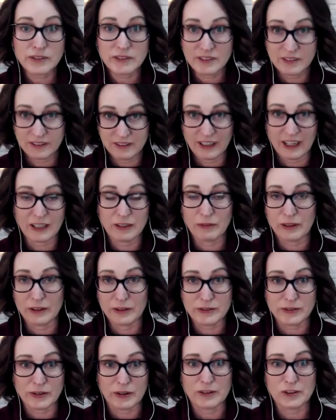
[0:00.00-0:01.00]
anyone
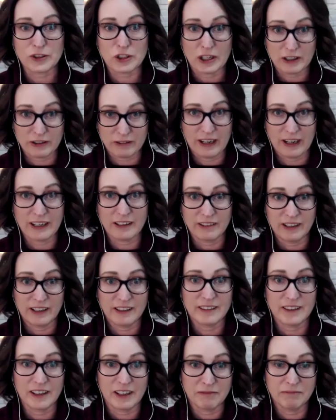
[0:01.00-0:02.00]
who's got generator
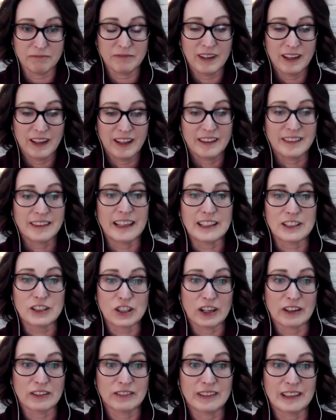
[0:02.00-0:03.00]
in them, they're
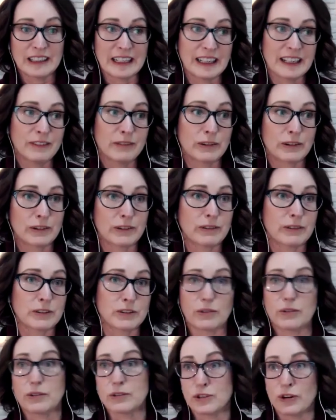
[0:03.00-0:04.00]
generally we're
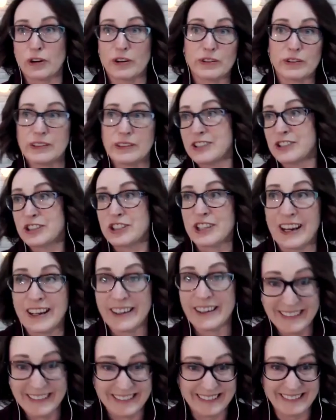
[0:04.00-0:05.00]
all trying to
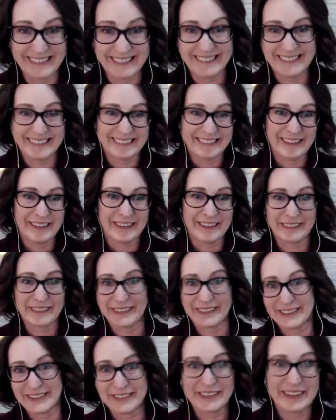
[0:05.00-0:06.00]
initiate. You know, I'm
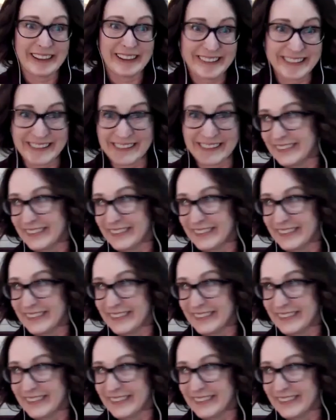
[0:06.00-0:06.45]
going to do it.